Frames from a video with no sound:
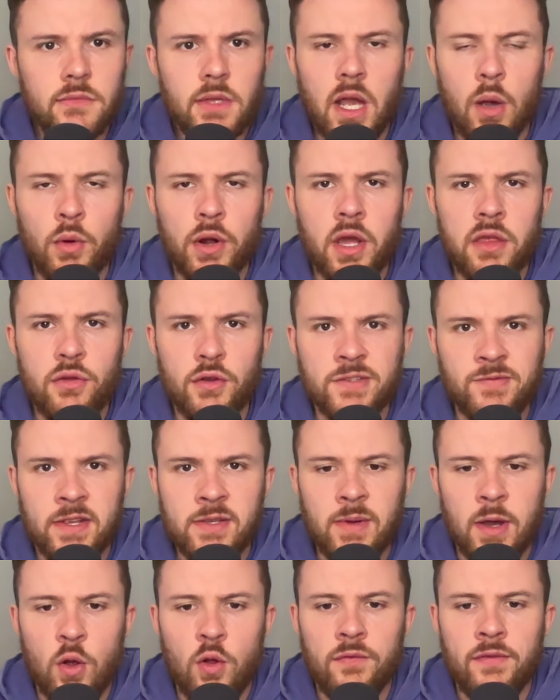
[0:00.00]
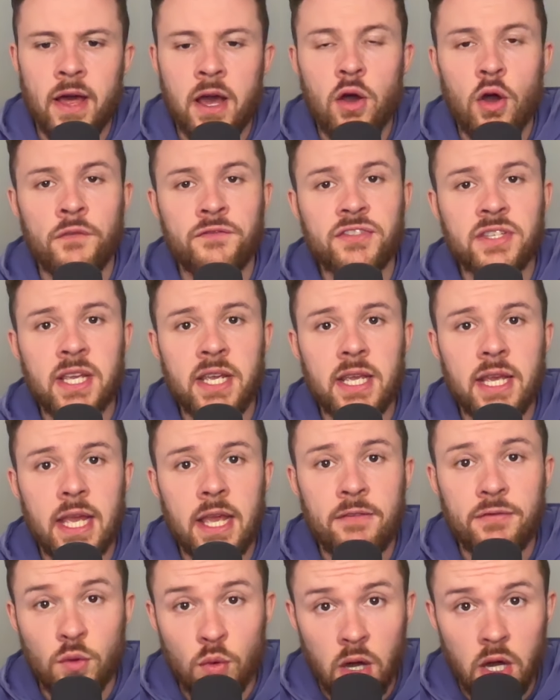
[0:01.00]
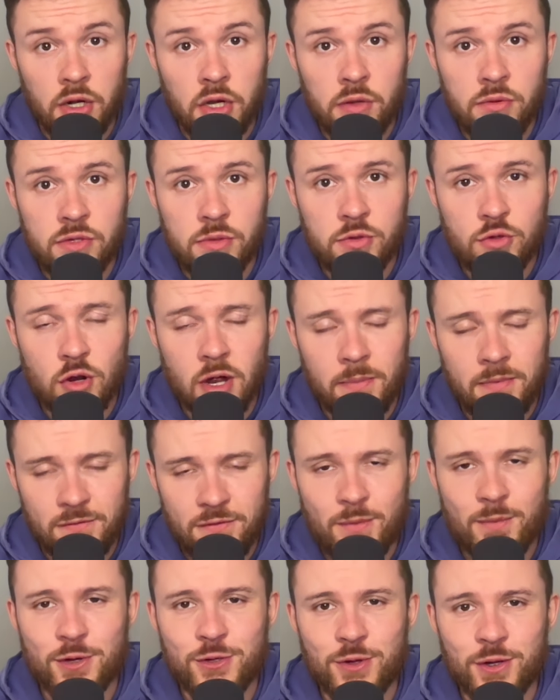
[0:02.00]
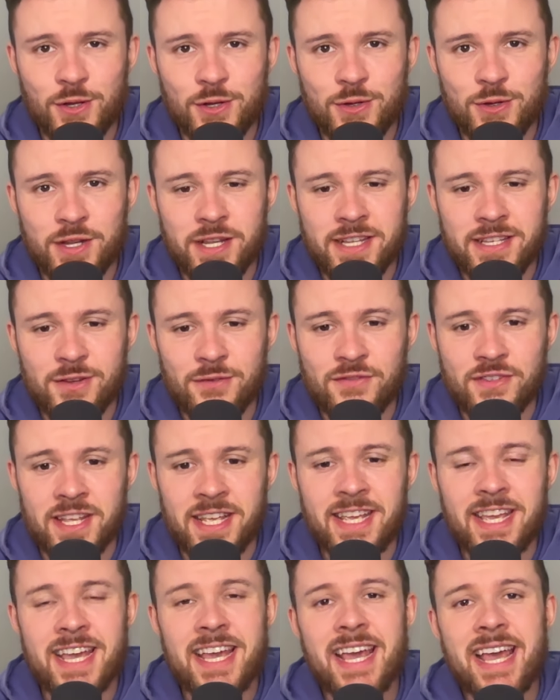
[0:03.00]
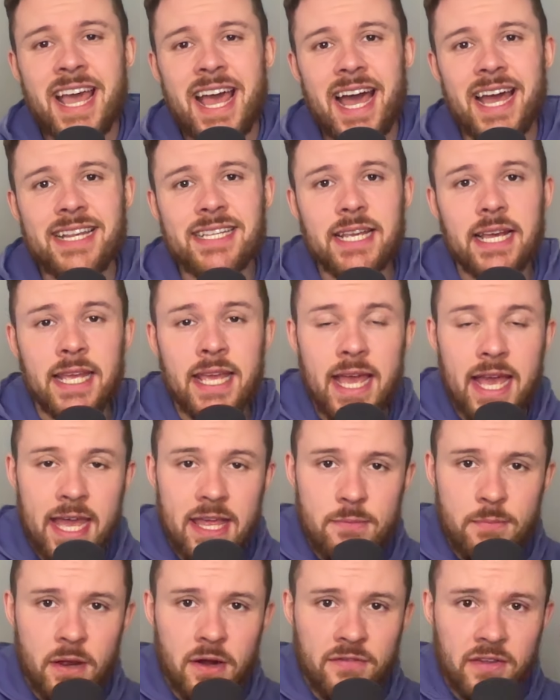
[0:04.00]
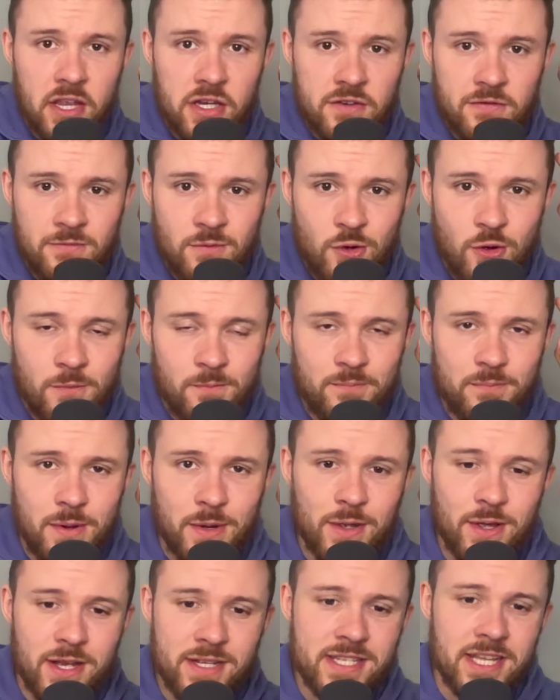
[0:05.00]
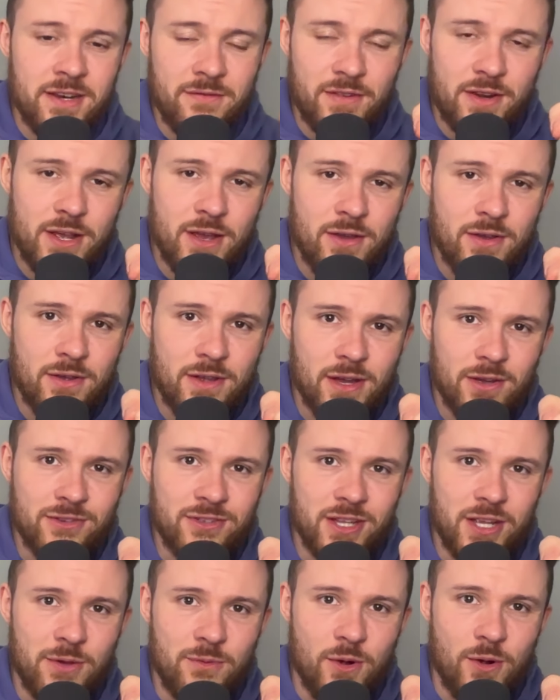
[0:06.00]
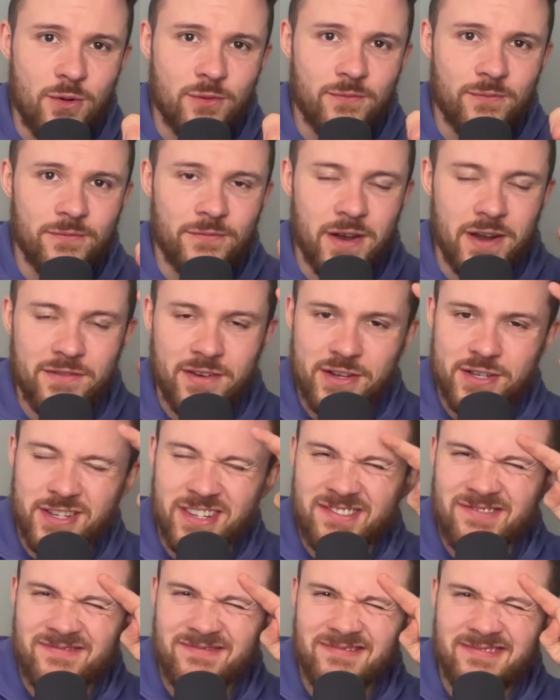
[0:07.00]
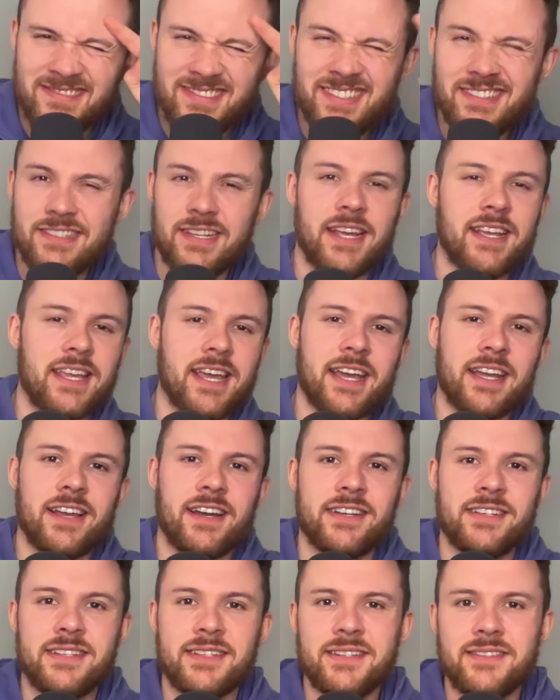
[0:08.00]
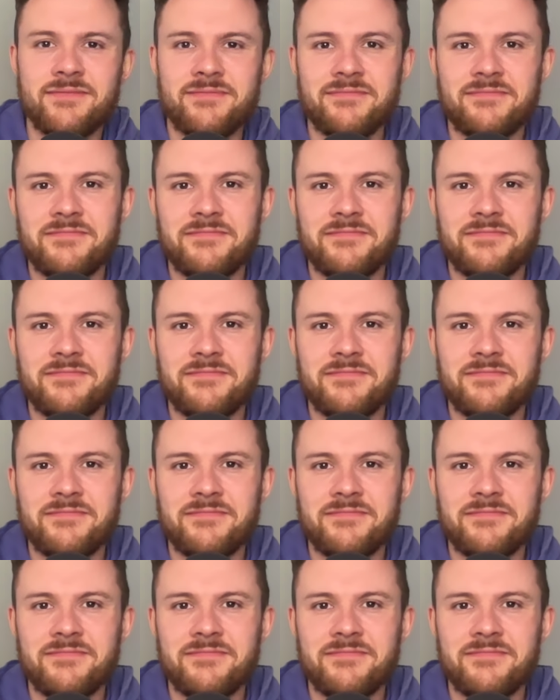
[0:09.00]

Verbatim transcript: I want to know thoughts things about all of that. Obviously, if you are new, subscribe. You're very much welcome to join us, obviously. And uh, yeah, hit the bell notification for more. But anyway, guys, the end of the video. I'll see you all very, very soon. Take care, guys.